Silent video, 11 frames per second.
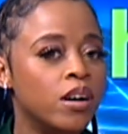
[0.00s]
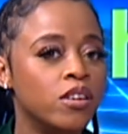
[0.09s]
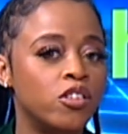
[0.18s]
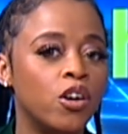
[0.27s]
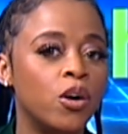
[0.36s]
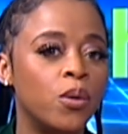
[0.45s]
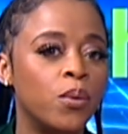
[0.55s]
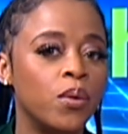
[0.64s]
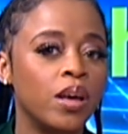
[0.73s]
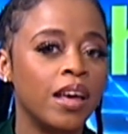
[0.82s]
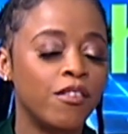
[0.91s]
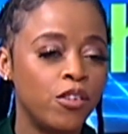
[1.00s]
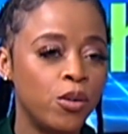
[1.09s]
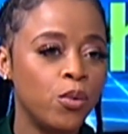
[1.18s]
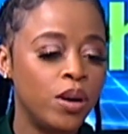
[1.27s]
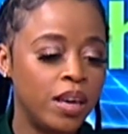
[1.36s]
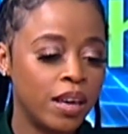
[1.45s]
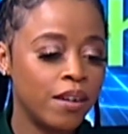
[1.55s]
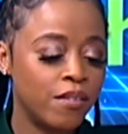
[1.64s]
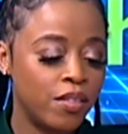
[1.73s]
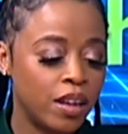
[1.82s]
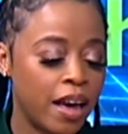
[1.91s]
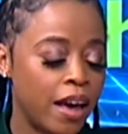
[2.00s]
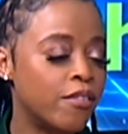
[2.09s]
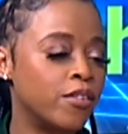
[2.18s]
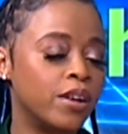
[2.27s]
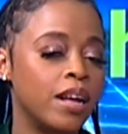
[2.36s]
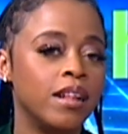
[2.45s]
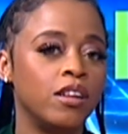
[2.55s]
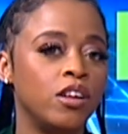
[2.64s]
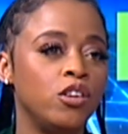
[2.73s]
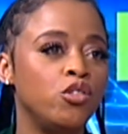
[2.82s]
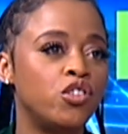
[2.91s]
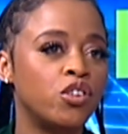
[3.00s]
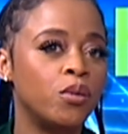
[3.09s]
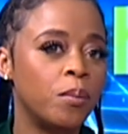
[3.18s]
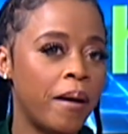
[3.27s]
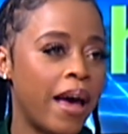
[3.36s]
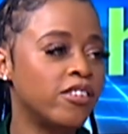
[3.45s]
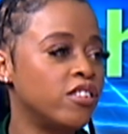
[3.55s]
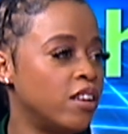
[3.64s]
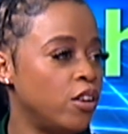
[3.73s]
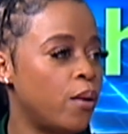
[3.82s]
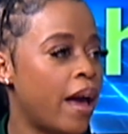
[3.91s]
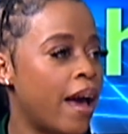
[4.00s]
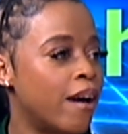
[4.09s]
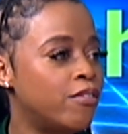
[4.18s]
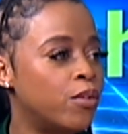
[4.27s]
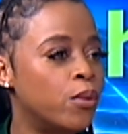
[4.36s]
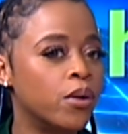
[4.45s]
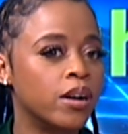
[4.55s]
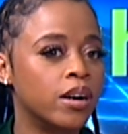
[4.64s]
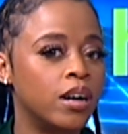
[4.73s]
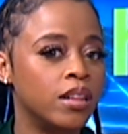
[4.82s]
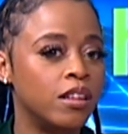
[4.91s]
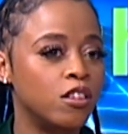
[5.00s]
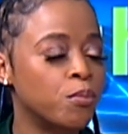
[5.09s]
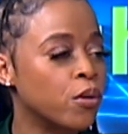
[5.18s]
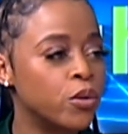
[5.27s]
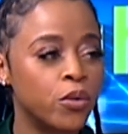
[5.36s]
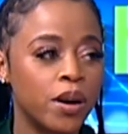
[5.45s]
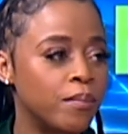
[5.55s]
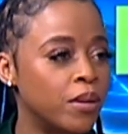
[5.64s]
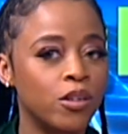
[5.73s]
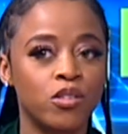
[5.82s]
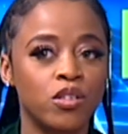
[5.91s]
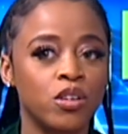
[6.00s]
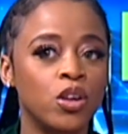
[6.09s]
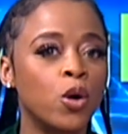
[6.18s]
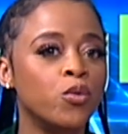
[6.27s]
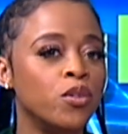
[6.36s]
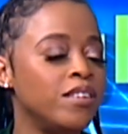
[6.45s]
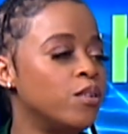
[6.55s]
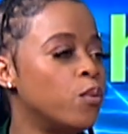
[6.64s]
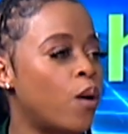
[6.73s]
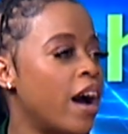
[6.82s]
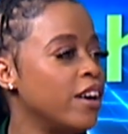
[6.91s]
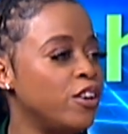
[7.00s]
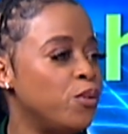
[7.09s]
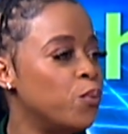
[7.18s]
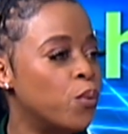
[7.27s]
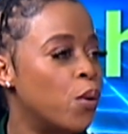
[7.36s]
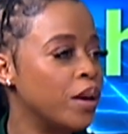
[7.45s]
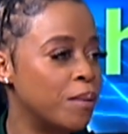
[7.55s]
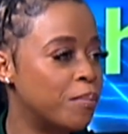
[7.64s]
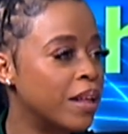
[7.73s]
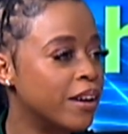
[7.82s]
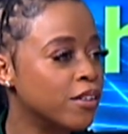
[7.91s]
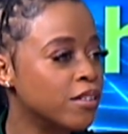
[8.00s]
So if you give the effort and you show the passion that you have for this program, there's no reason why you won't get players.